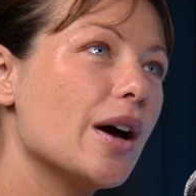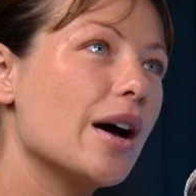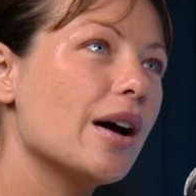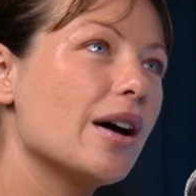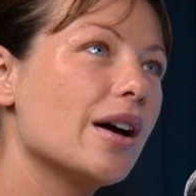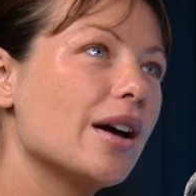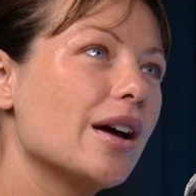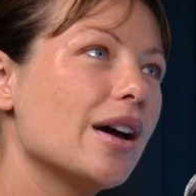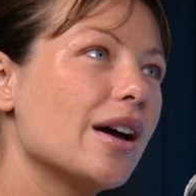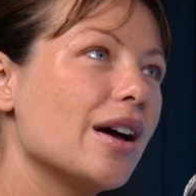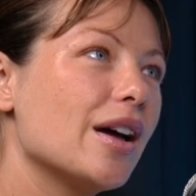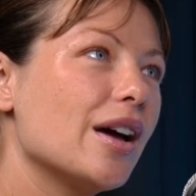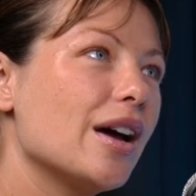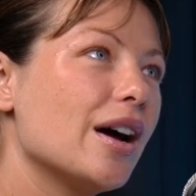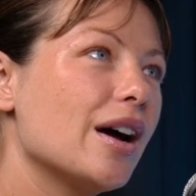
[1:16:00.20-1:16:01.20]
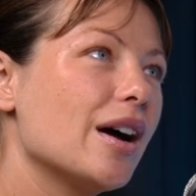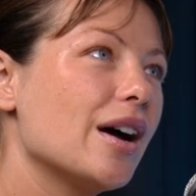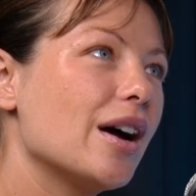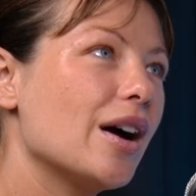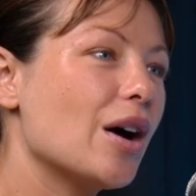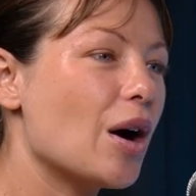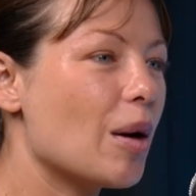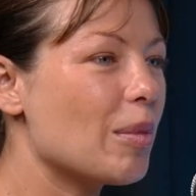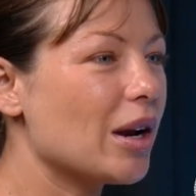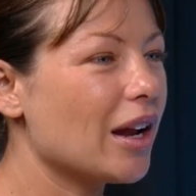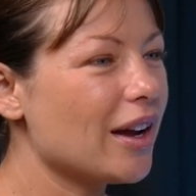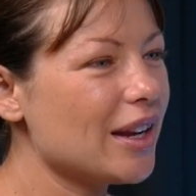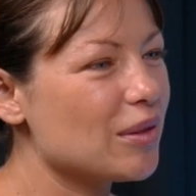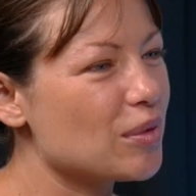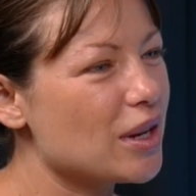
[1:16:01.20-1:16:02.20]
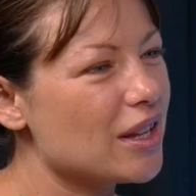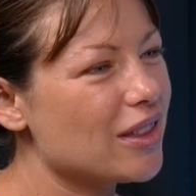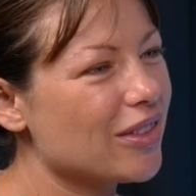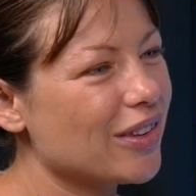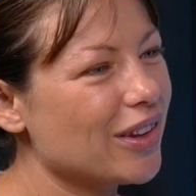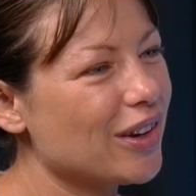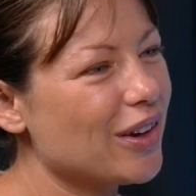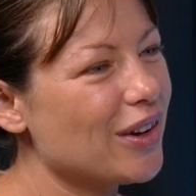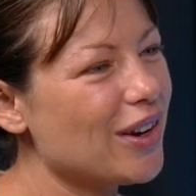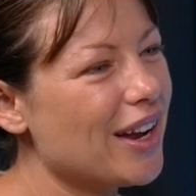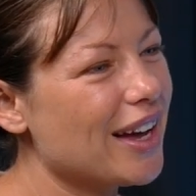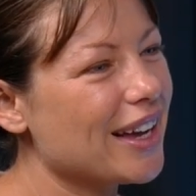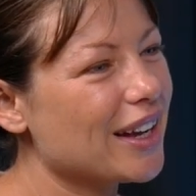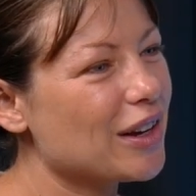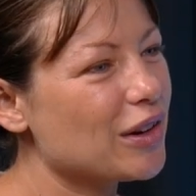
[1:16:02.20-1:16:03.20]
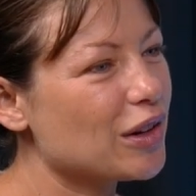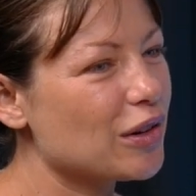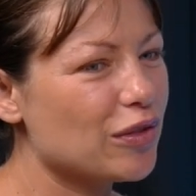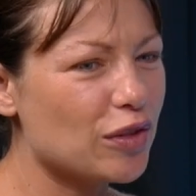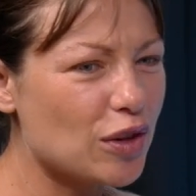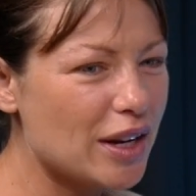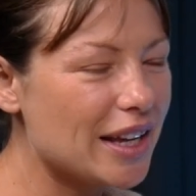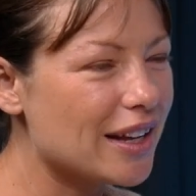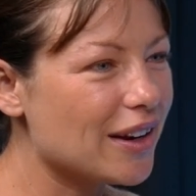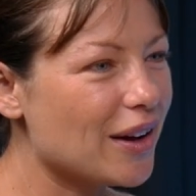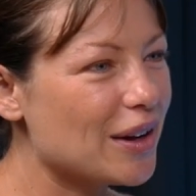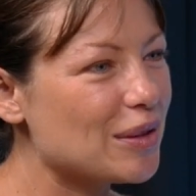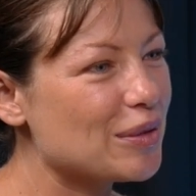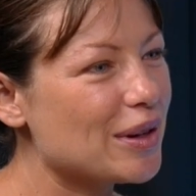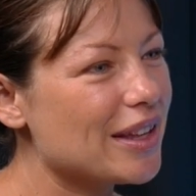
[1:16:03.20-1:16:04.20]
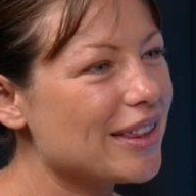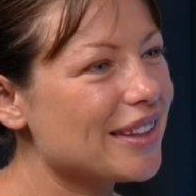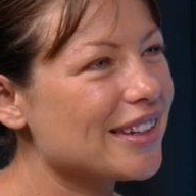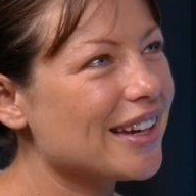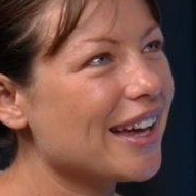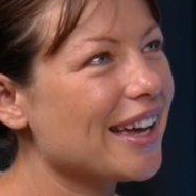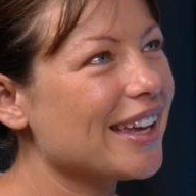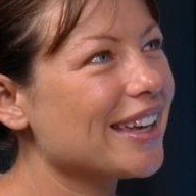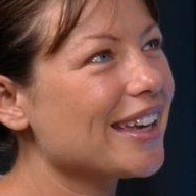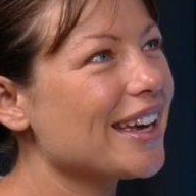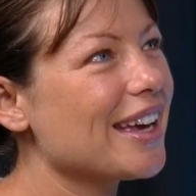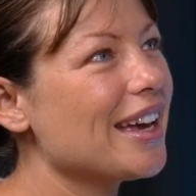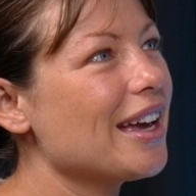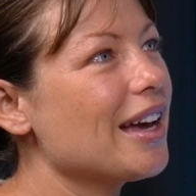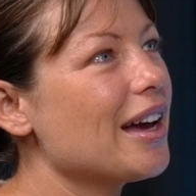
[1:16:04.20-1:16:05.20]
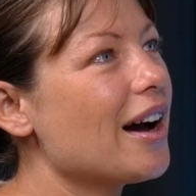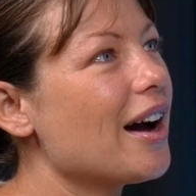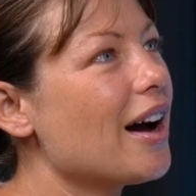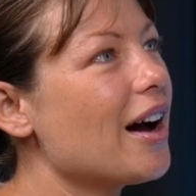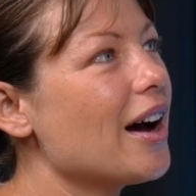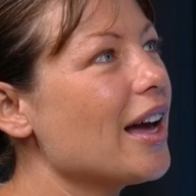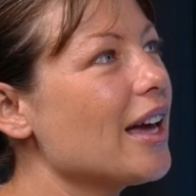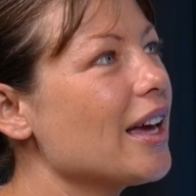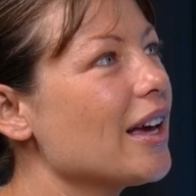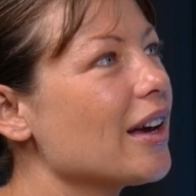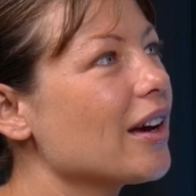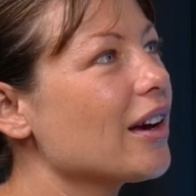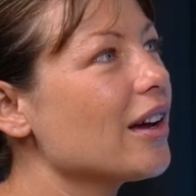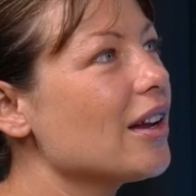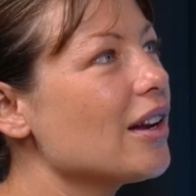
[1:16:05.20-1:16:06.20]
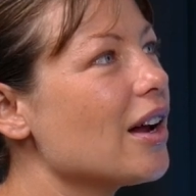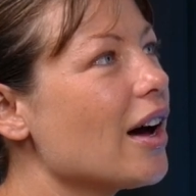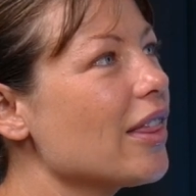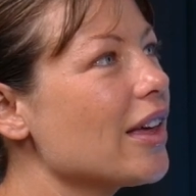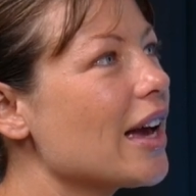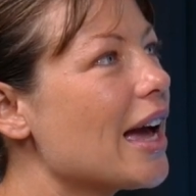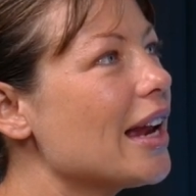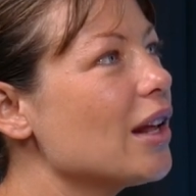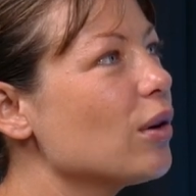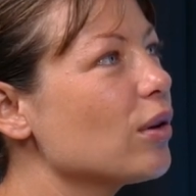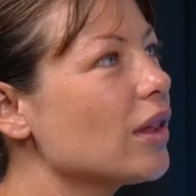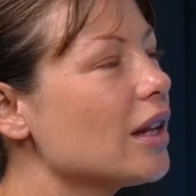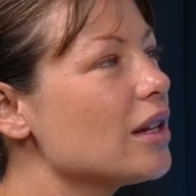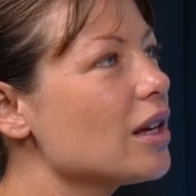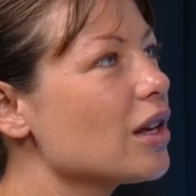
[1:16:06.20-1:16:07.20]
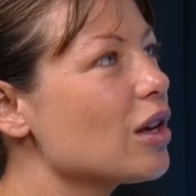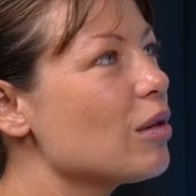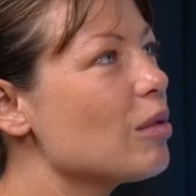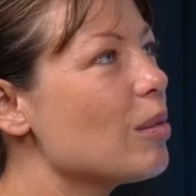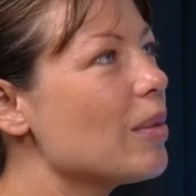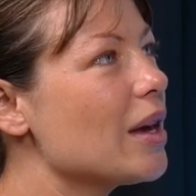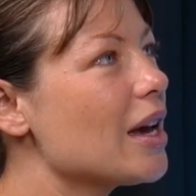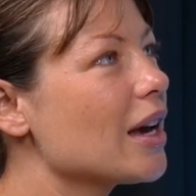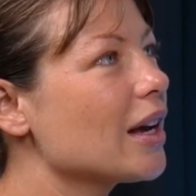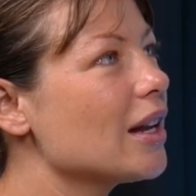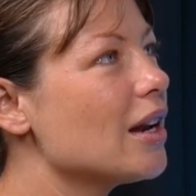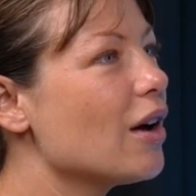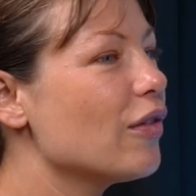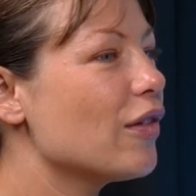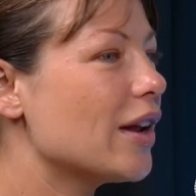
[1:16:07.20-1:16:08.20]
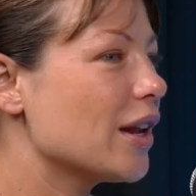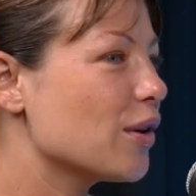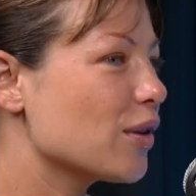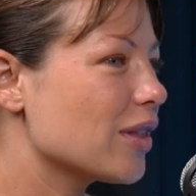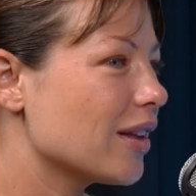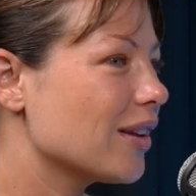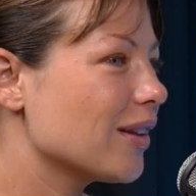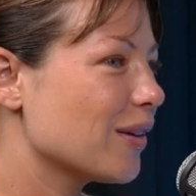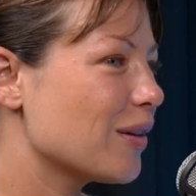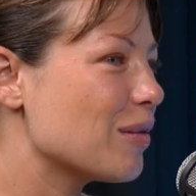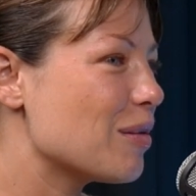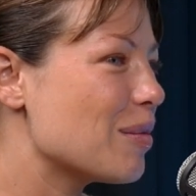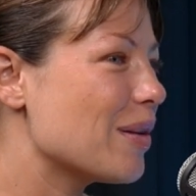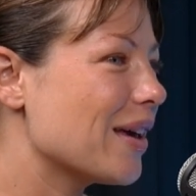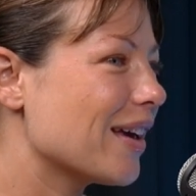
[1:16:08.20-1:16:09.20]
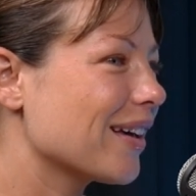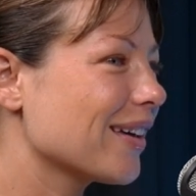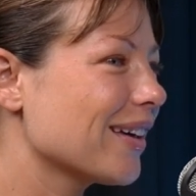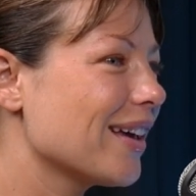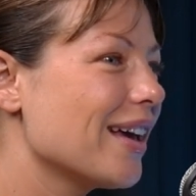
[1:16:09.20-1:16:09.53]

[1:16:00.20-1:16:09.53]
that I'm aligned with, you know, like fully aligned with, and like, I think any authentic human being can love any authentic human being.